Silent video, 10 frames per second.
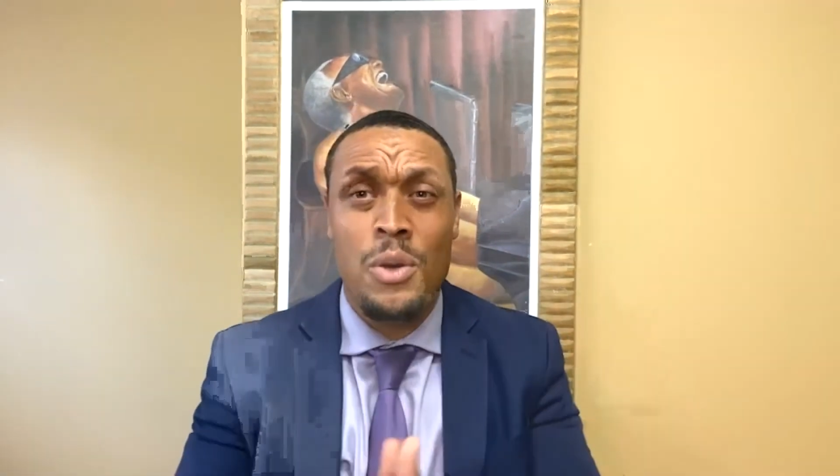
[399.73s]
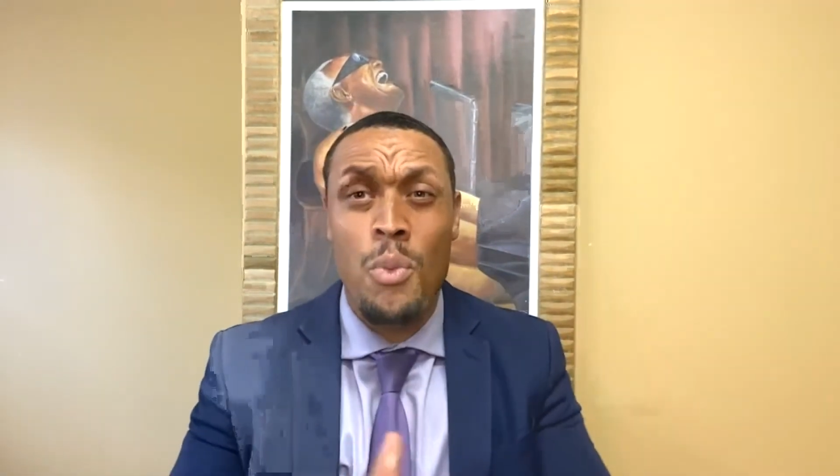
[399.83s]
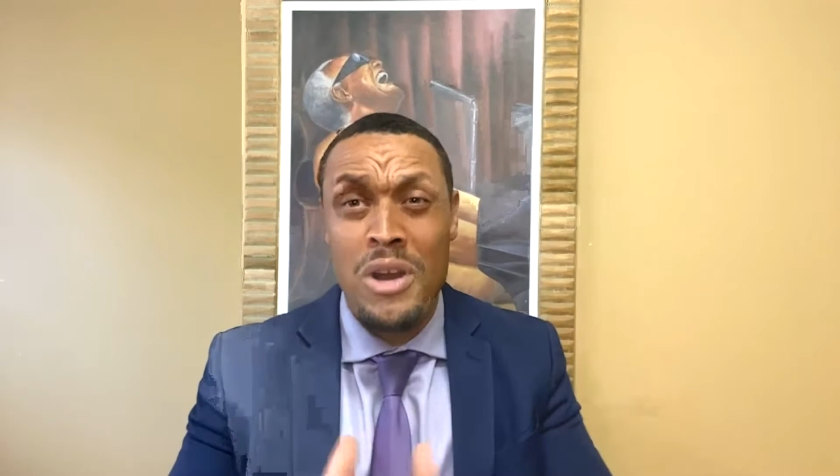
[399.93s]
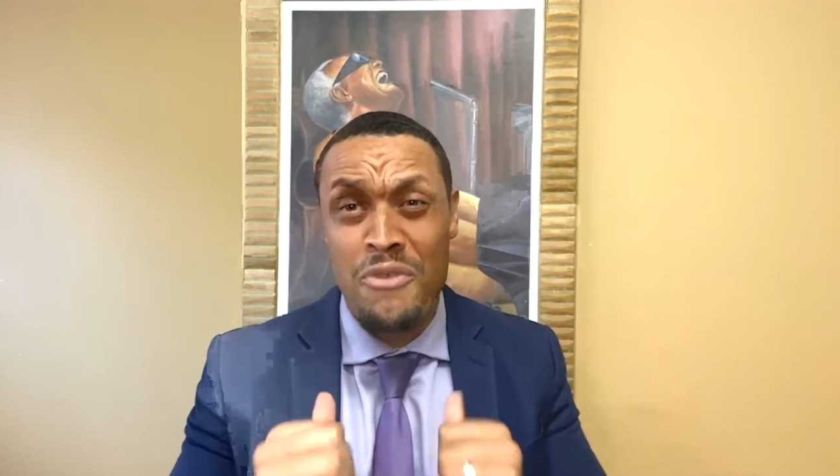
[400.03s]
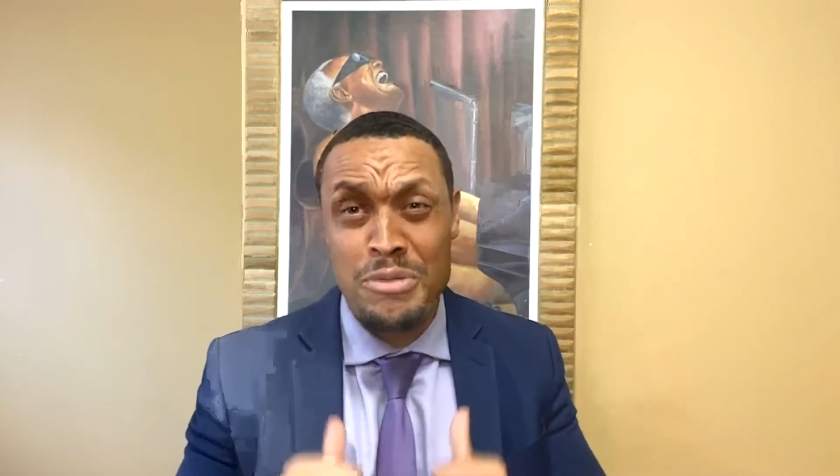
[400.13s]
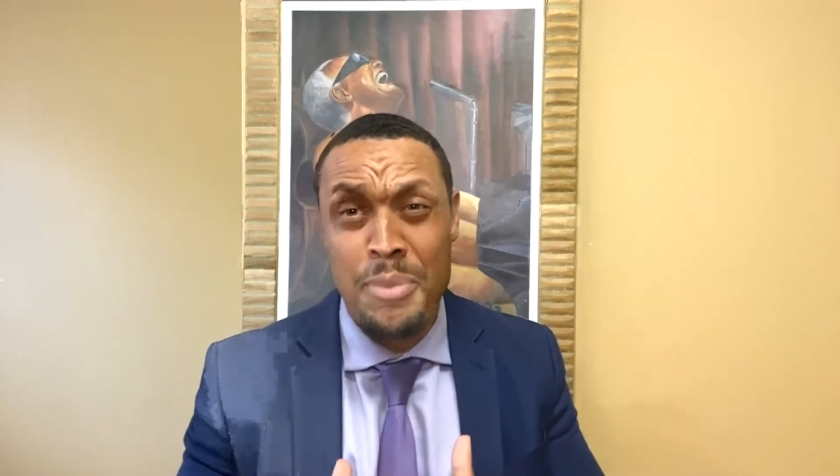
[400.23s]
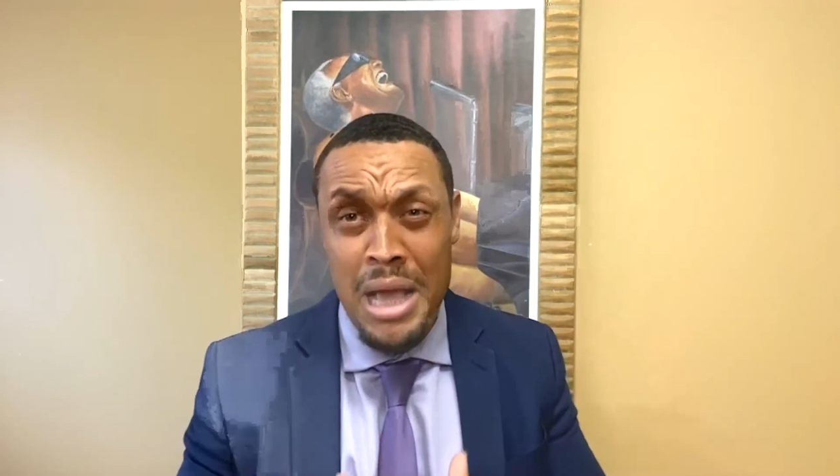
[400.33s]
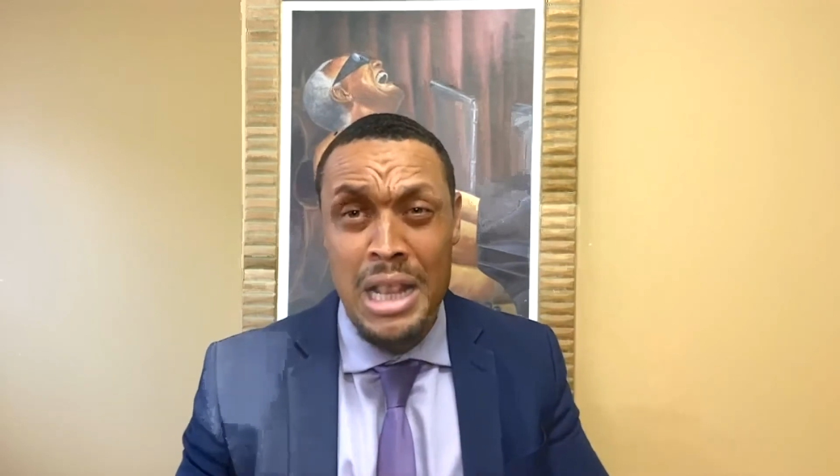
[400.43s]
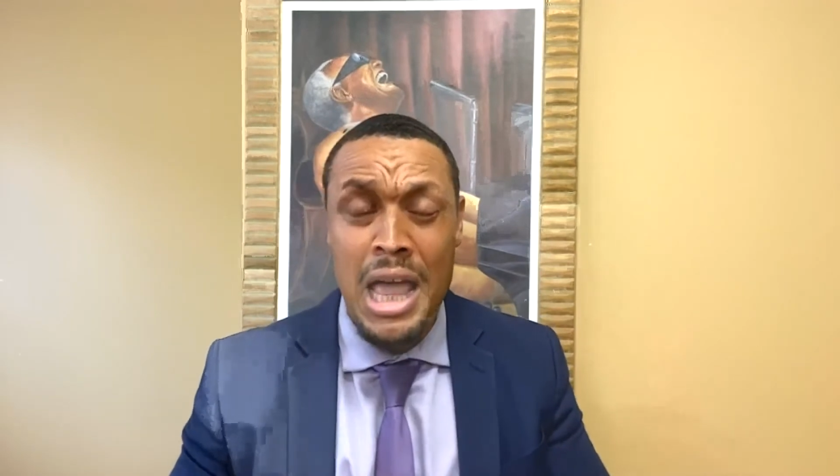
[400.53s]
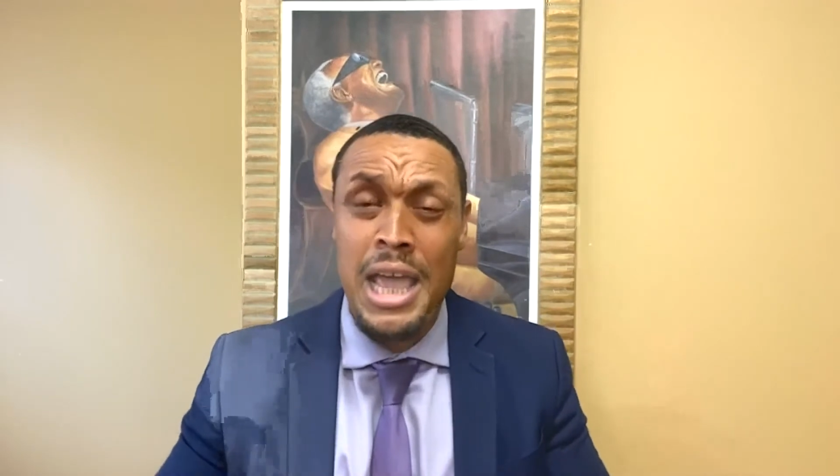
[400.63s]
One of them is my
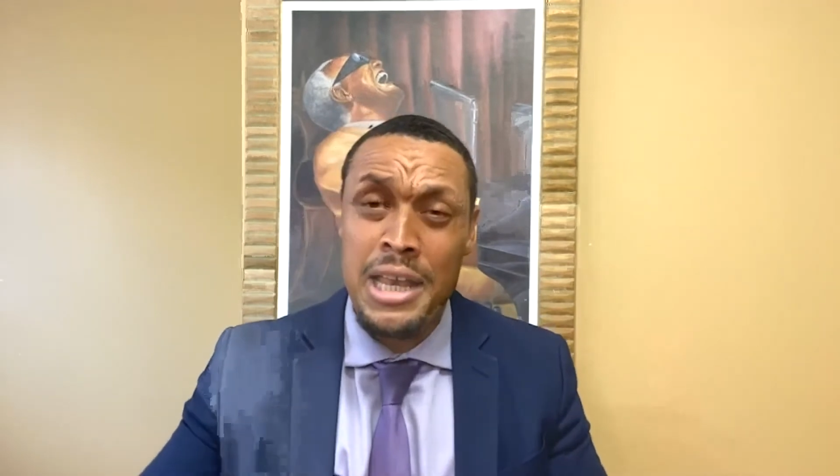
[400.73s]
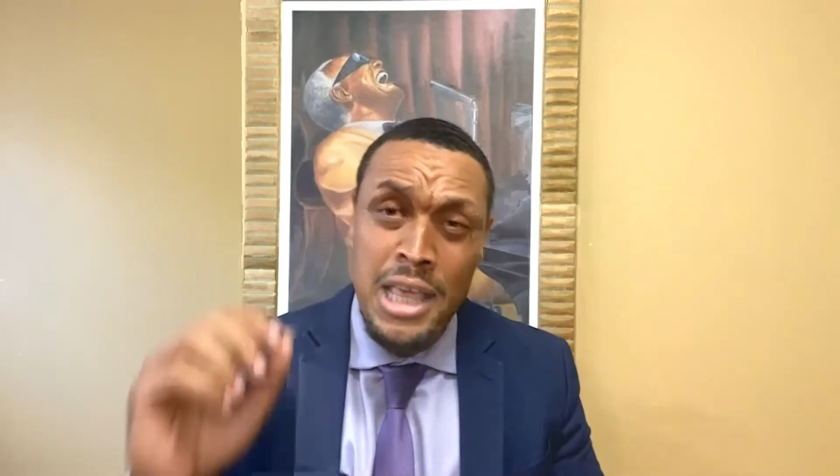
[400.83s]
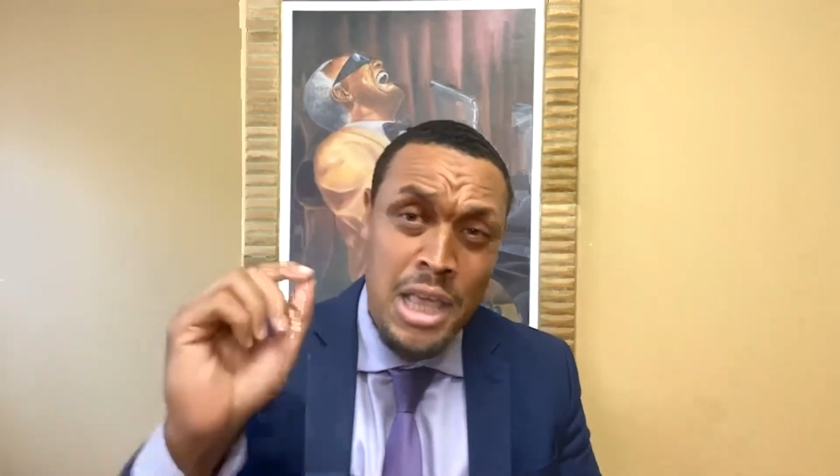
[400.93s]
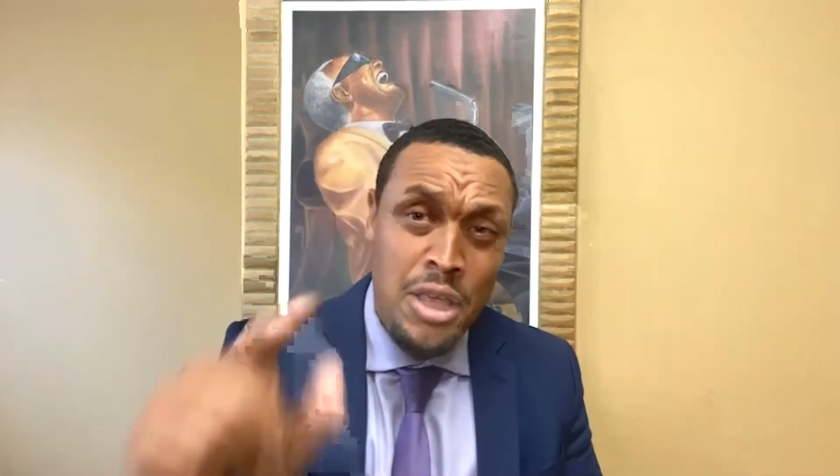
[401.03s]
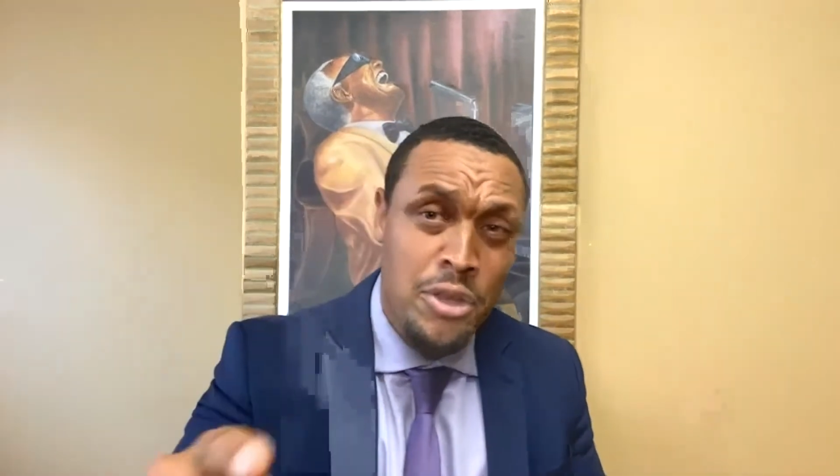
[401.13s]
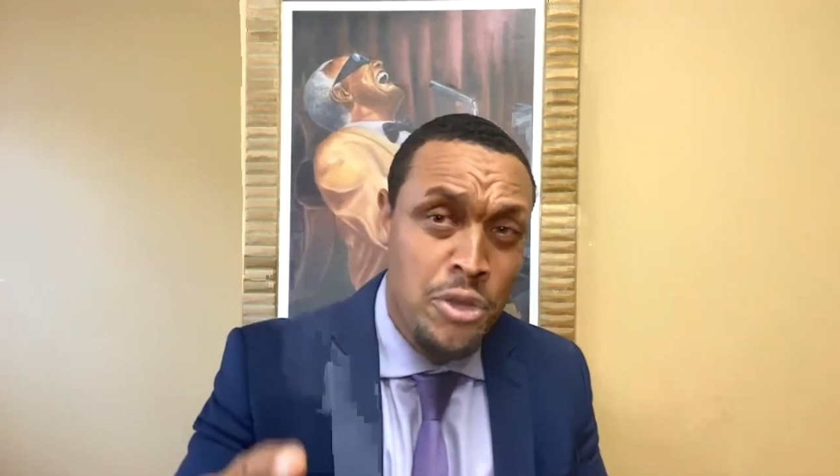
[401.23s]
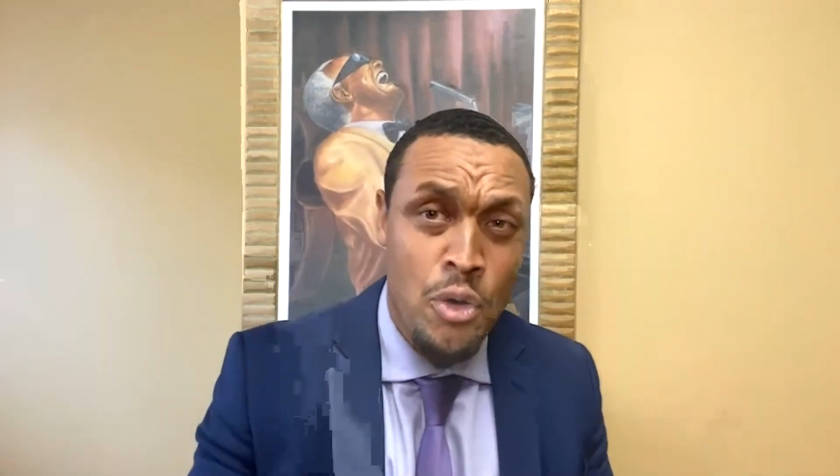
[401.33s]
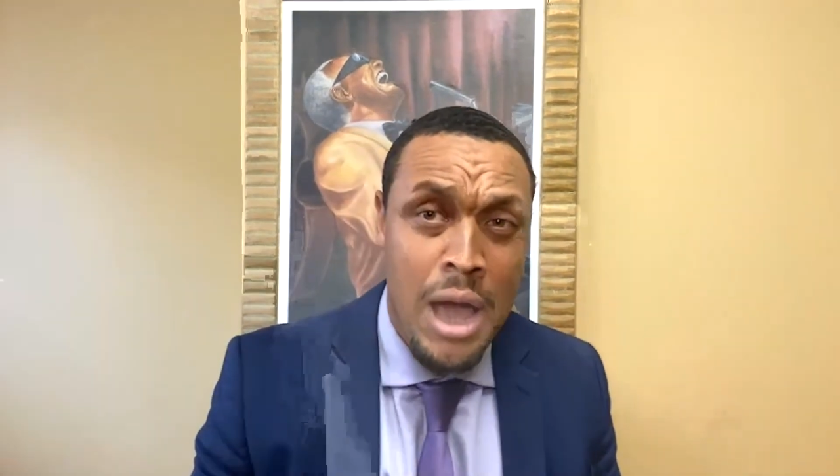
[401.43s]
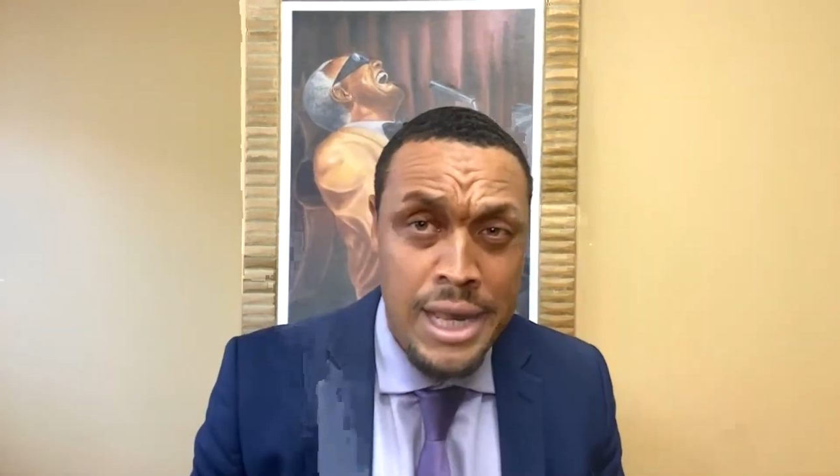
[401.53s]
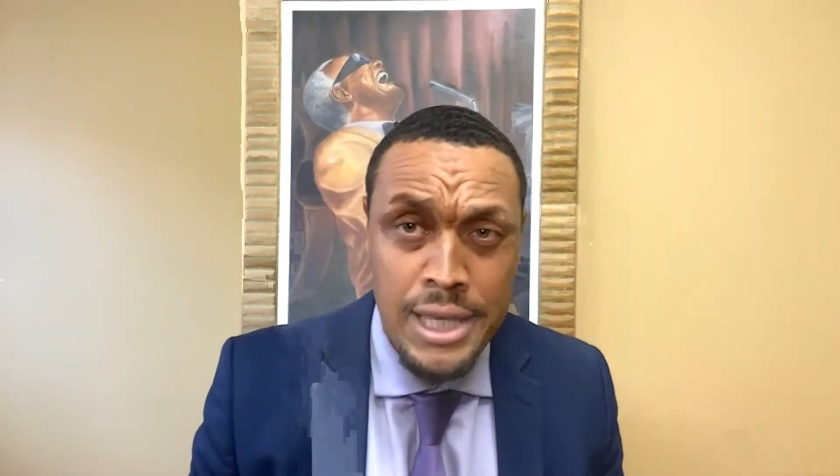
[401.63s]
client you're
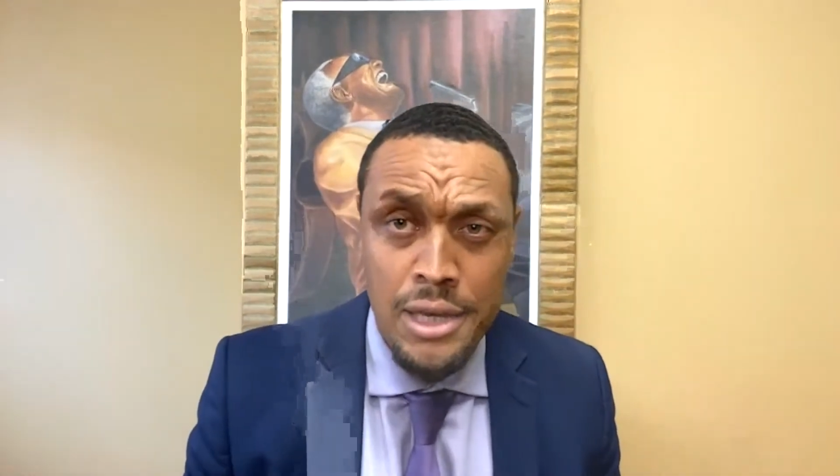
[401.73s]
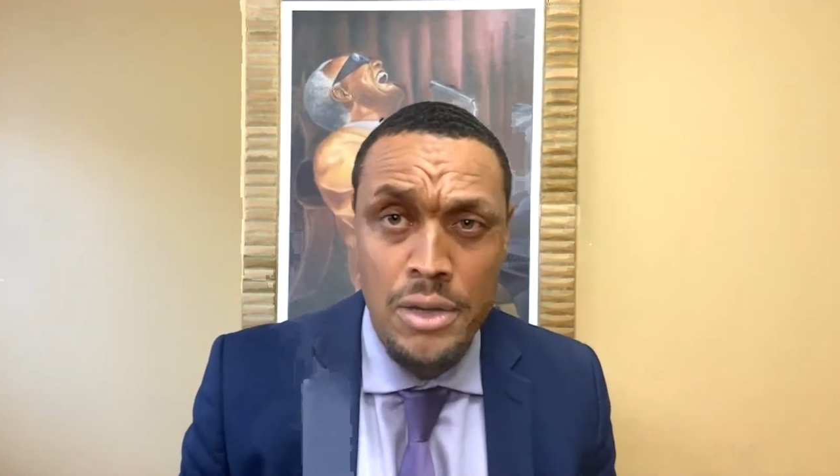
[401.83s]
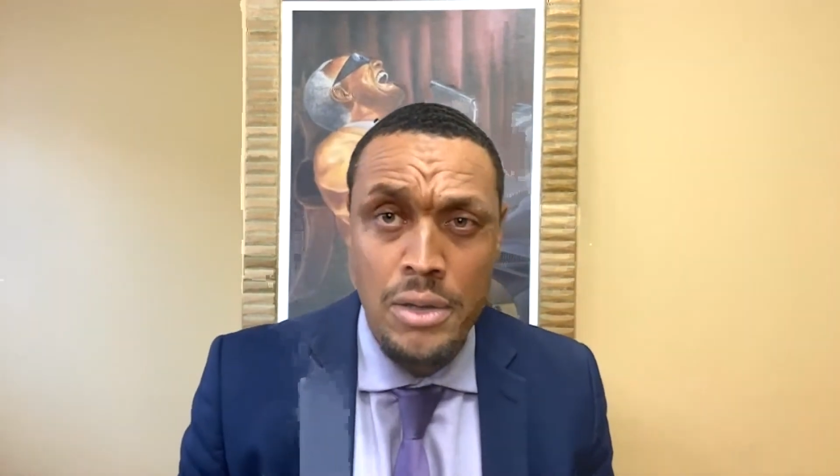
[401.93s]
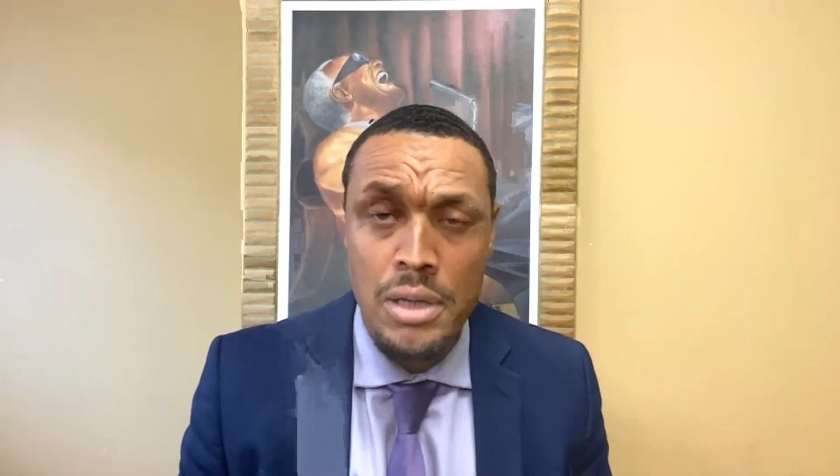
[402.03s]
out of here.